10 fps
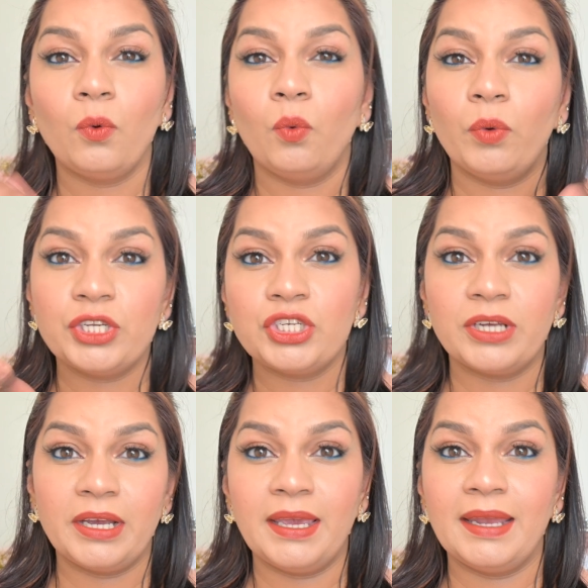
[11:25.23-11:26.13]
which
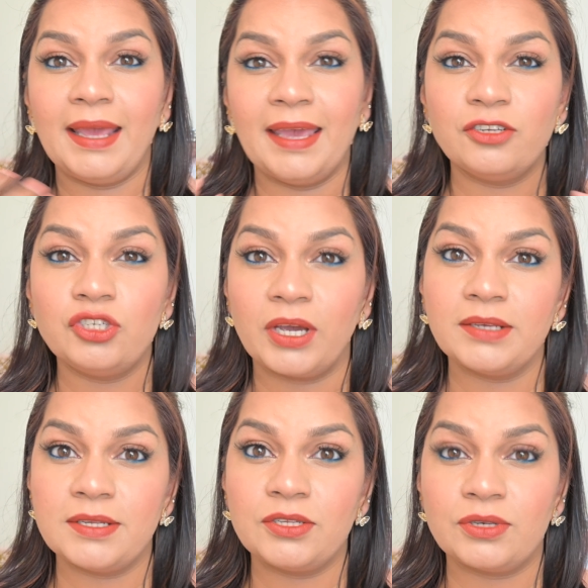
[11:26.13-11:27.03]
again
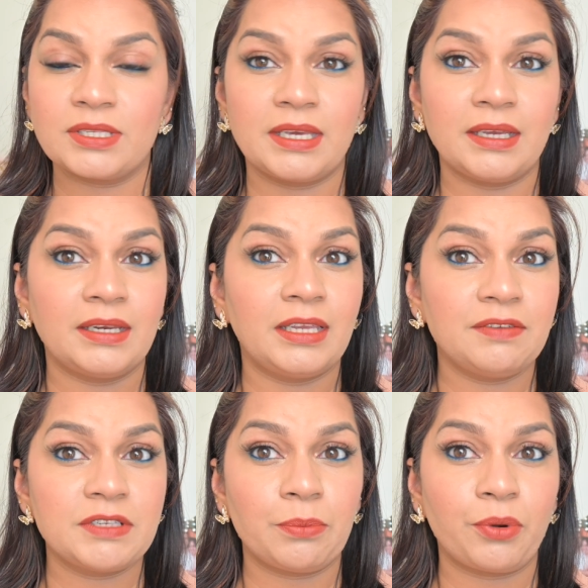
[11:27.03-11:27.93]
energizes your skin. It
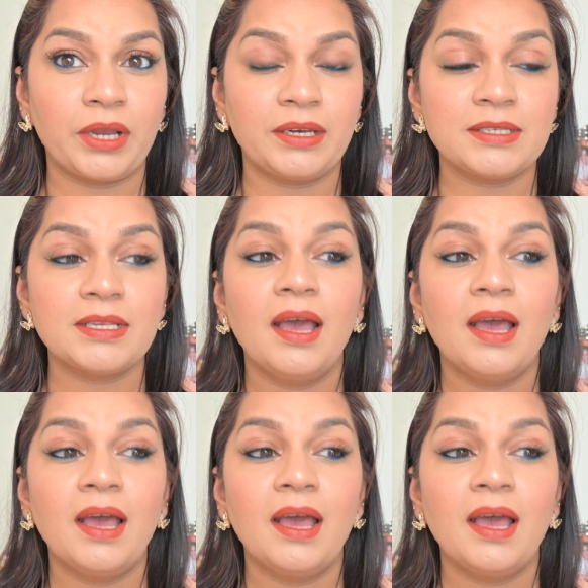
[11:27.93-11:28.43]
gives a brightness.